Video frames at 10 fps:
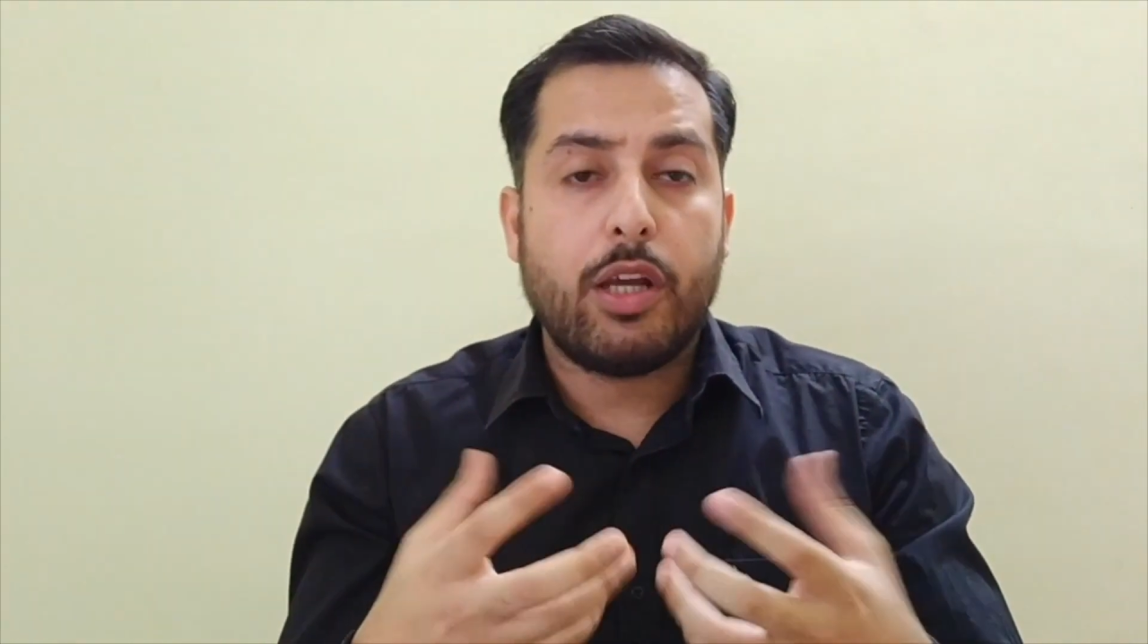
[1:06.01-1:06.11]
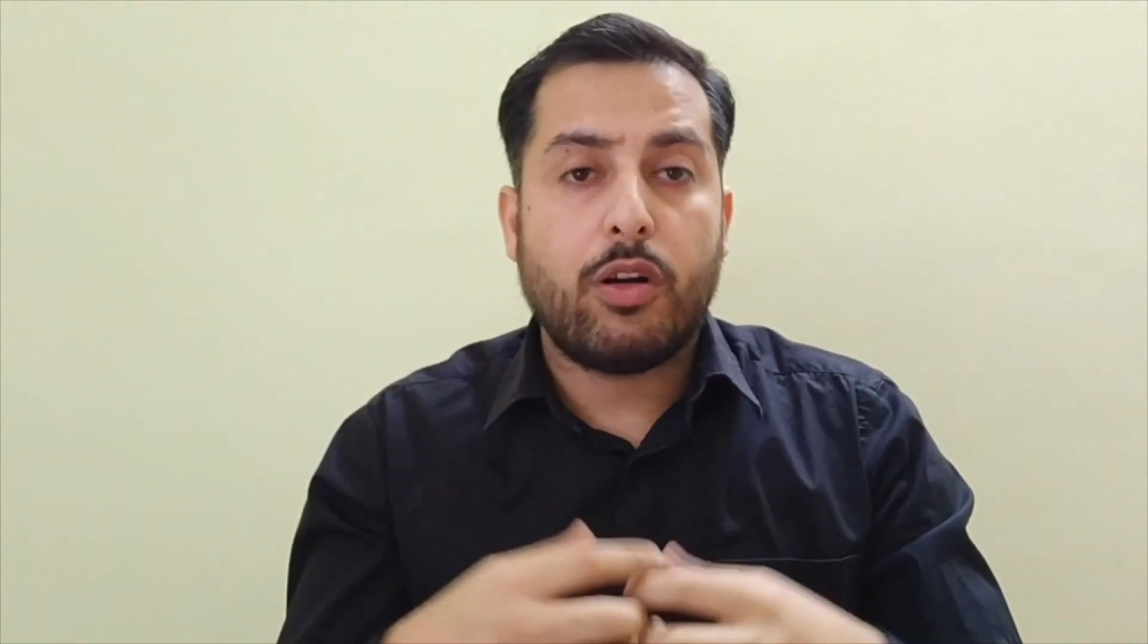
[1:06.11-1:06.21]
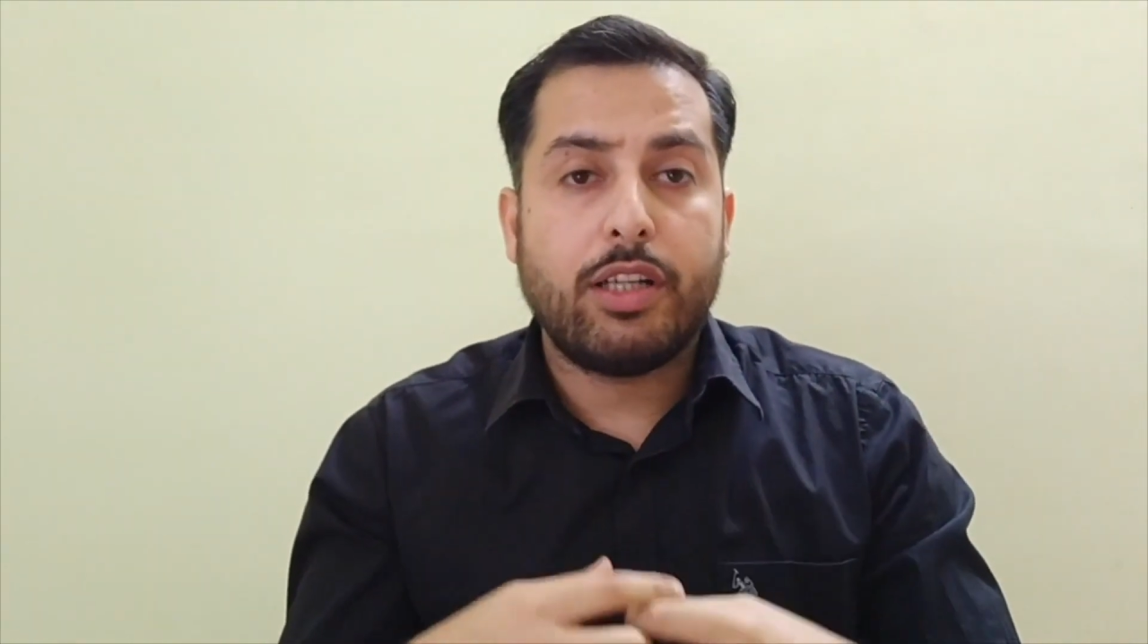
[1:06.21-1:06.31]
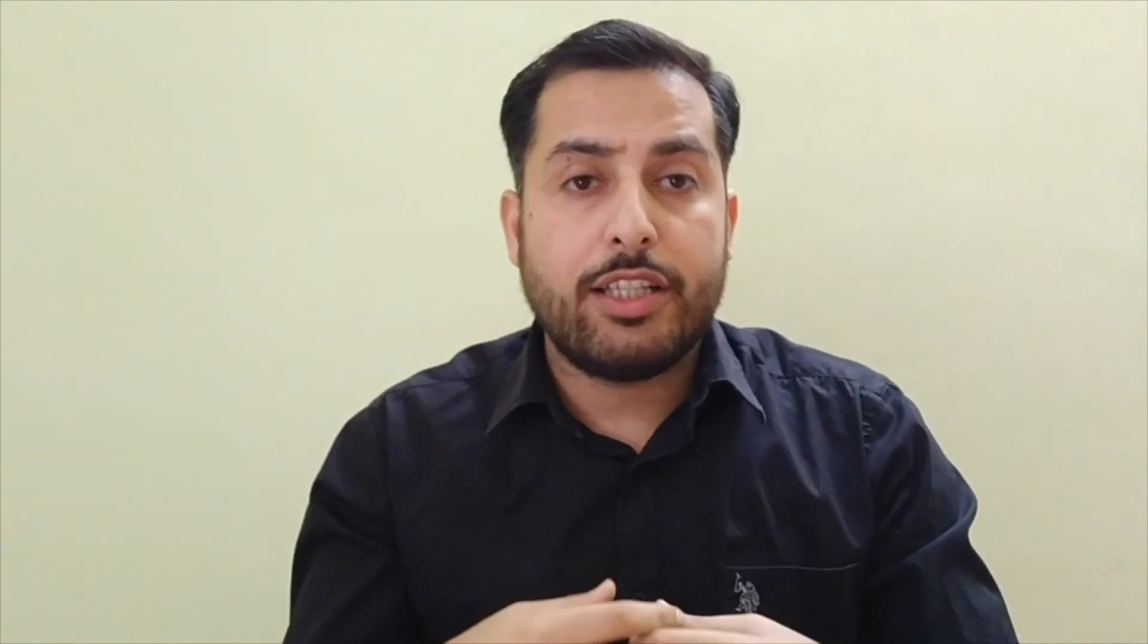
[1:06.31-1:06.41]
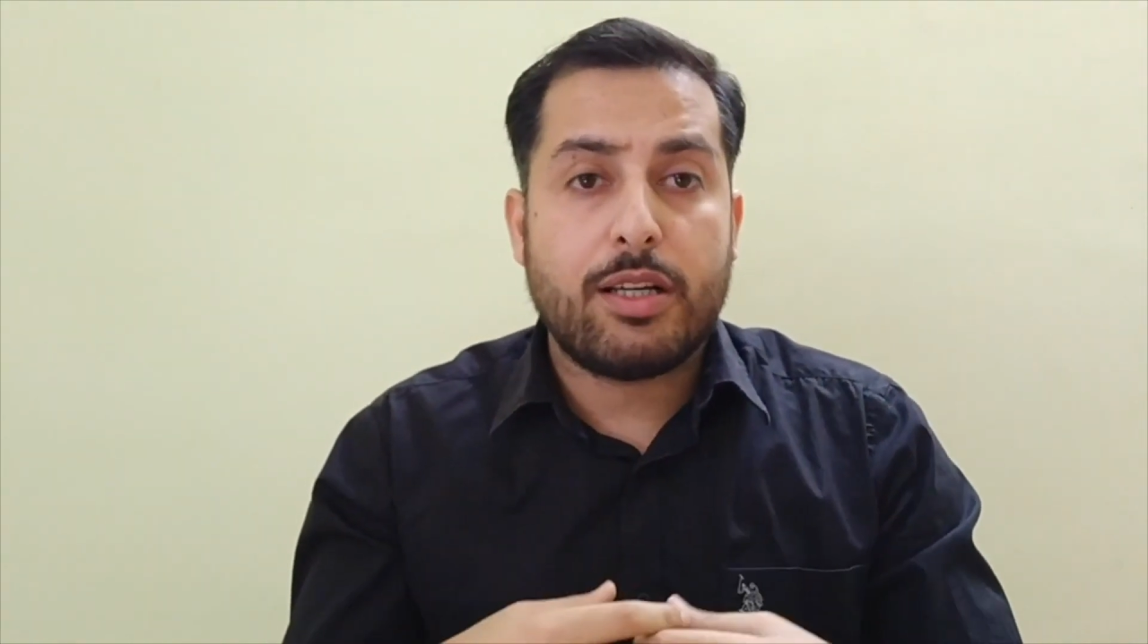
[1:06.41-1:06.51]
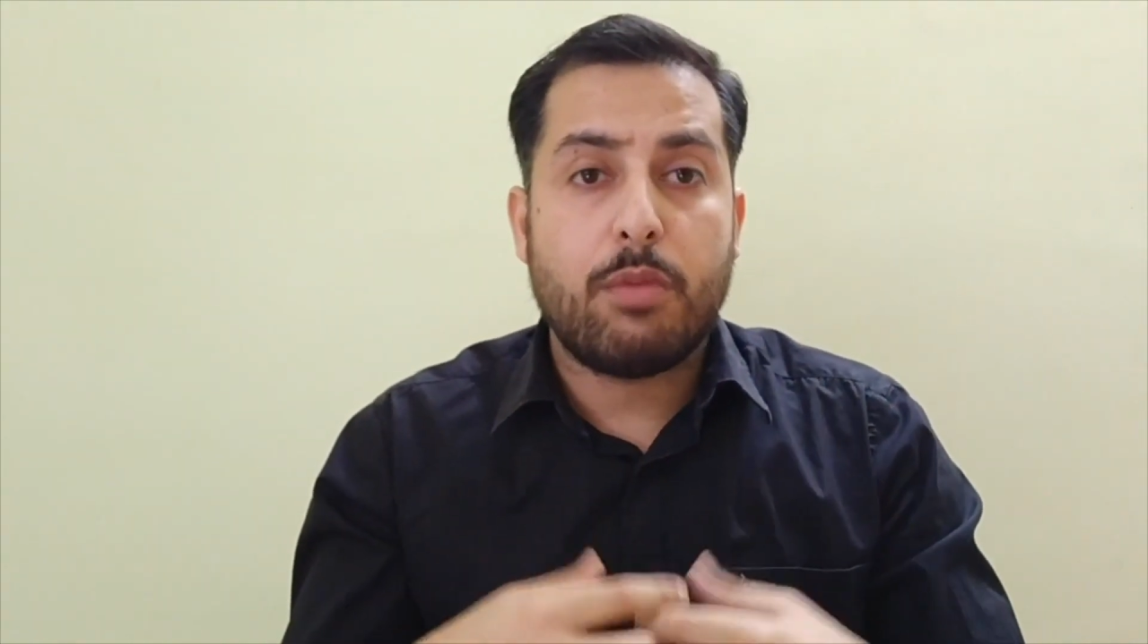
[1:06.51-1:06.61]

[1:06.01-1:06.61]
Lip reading: on digital